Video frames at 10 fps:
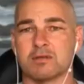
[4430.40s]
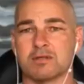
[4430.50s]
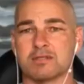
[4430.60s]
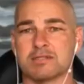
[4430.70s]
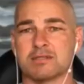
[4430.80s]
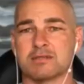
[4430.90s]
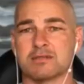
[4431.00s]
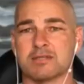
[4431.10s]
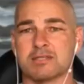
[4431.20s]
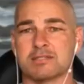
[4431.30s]
It's
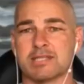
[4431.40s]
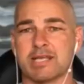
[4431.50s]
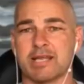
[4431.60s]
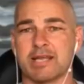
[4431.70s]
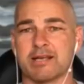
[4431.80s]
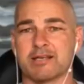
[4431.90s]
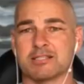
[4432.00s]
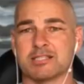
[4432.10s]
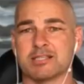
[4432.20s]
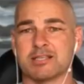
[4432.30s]
the
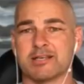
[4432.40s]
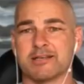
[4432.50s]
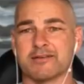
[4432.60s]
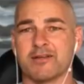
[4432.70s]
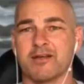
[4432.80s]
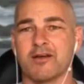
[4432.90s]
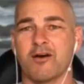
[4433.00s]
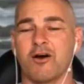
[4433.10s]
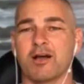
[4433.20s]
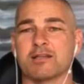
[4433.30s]
energy. Yeah.
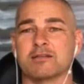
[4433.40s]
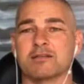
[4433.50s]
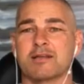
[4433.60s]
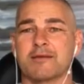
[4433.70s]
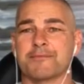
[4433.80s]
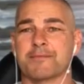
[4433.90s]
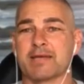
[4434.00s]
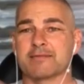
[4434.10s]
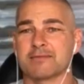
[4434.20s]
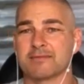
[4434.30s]

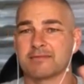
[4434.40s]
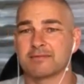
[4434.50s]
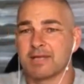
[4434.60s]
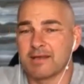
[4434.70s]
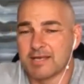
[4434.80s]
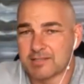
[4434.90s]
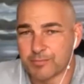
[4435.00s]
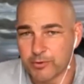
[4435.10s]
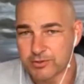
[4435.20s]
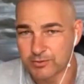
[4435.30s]
Here's a
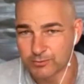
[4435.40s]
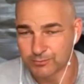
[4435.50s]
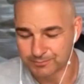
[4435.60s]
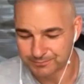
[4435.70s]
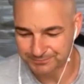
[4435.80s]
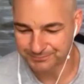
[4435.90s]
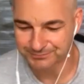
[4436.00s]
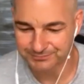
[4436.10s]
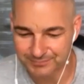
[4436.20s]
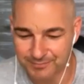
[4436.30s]
personal
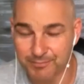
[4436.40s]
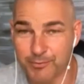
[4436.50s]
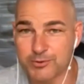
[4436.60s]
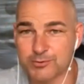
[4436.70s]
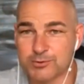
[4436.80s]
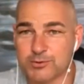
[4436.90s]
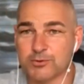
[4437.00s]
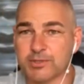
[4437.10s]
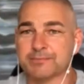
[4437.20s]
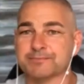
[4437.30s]

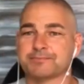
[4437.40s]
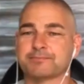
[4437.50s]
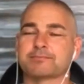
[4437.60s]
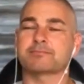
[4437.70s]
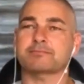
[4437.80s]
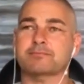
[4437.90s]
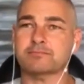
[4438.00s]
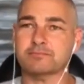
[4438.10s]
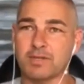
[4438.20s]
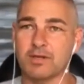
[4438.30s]
story.
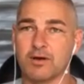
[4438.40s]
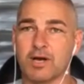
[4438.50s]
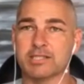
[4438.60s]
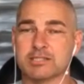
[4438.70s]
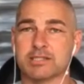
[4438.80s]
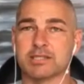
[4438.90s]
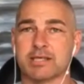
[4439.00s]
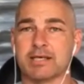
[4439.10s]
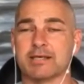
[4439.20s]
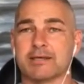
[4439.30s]
I
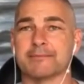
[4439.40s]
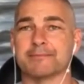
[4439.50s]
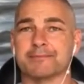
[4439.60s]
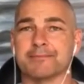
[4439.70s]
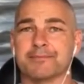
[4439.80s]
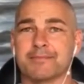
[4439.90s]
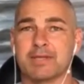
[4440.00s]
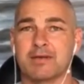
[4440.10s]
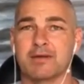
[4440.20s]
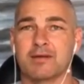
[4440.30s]
actually,
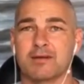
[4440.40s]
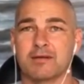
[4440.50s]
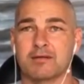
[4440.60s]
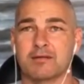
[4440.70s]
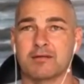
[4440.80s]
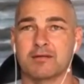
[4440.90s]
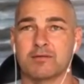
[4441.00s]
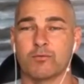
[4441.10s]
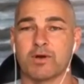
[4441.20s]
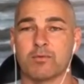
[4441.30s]

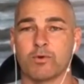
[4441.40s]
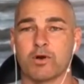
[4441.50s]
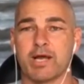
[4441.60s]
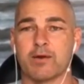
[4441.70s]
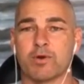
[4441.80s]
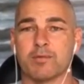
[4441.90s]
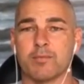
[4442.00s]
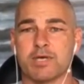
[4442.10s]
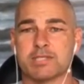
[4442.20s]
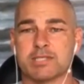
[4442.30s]
when I had one of
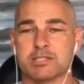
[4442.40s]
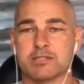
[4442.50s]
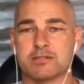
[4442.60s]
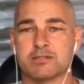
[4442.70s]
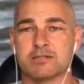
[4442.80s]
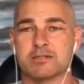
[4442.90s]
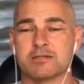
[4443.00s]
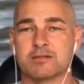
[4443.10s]
my sessions,